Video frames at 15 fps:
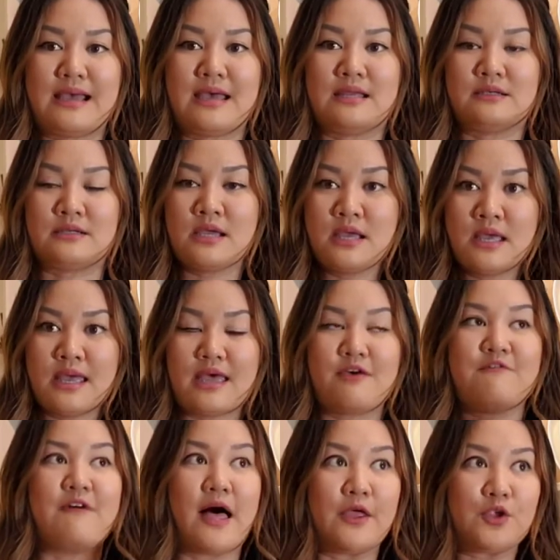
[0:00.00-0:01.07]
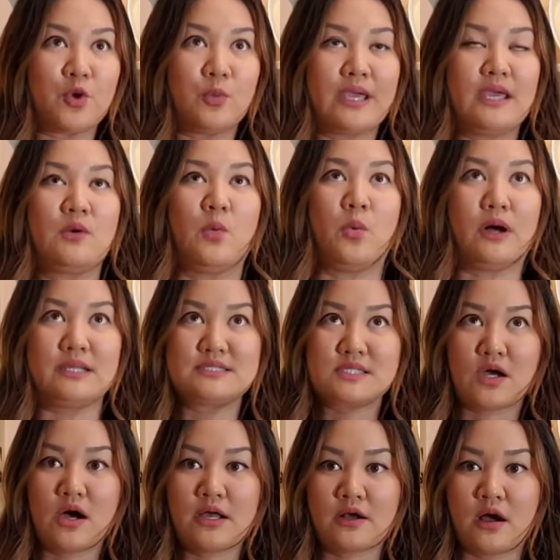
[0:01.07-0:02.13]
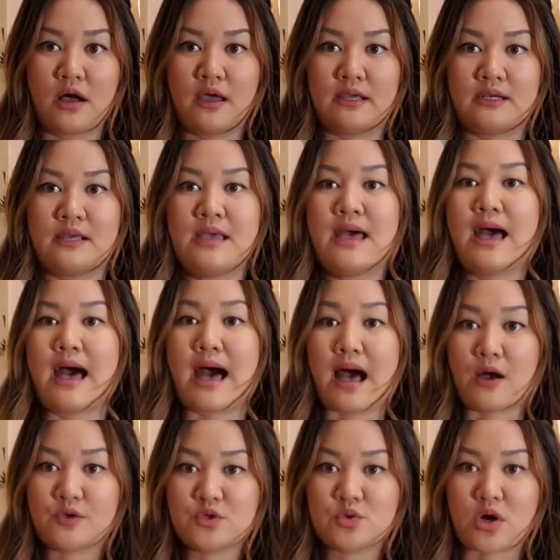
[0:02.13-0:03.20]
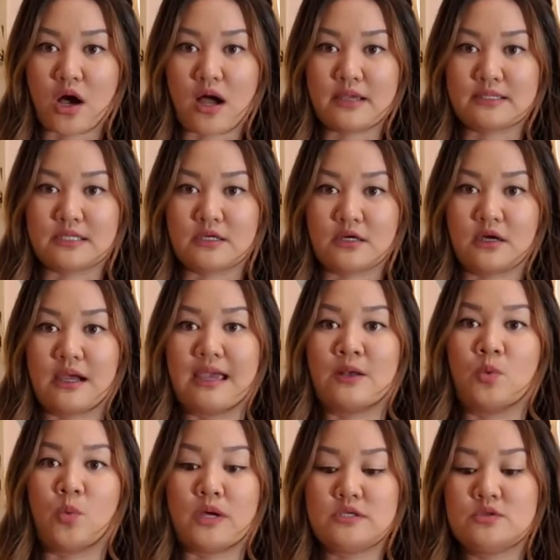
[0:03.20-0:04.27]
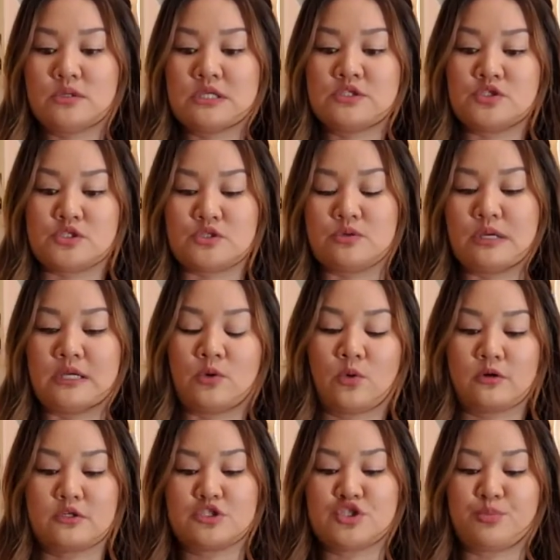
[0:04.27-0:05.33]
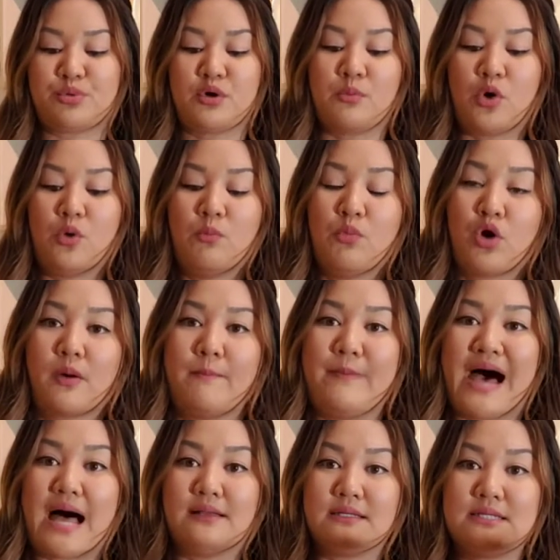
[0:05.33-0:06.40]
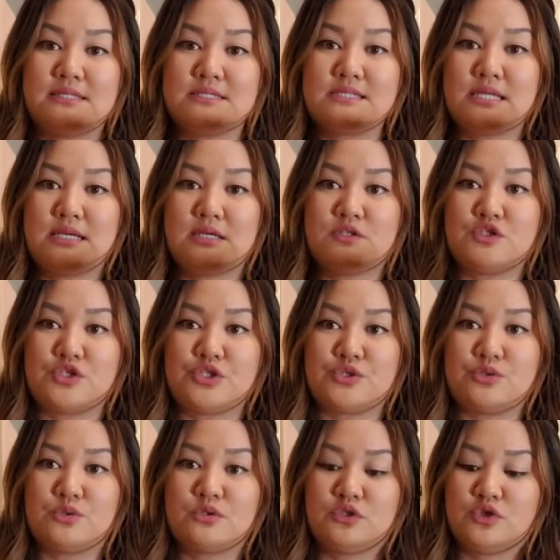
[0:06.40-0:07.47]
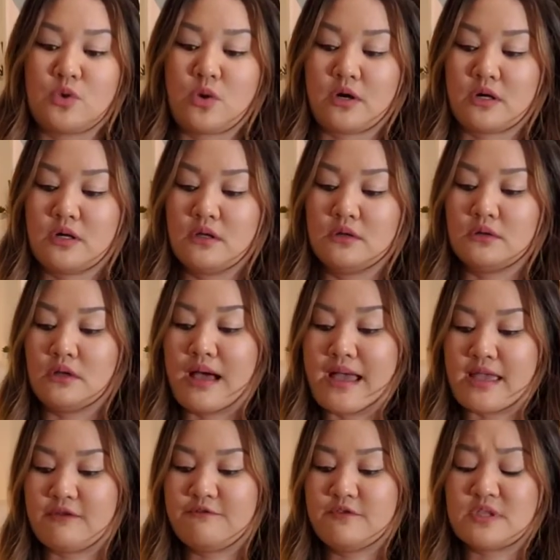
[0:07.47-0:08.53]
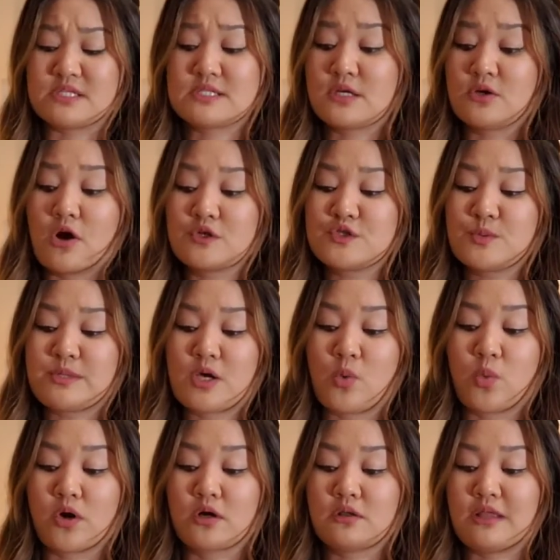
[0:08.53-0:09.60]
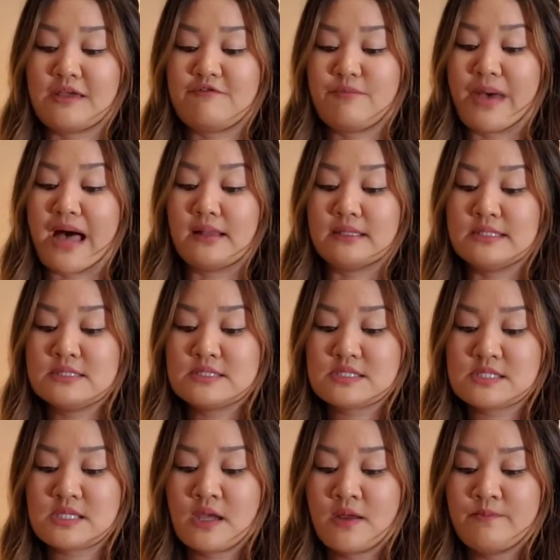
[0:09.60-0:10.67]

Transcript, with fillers: and evaluate what's gone on, how you got here, and what you can do in order to promote more balance into your life. This could also be a work life balance.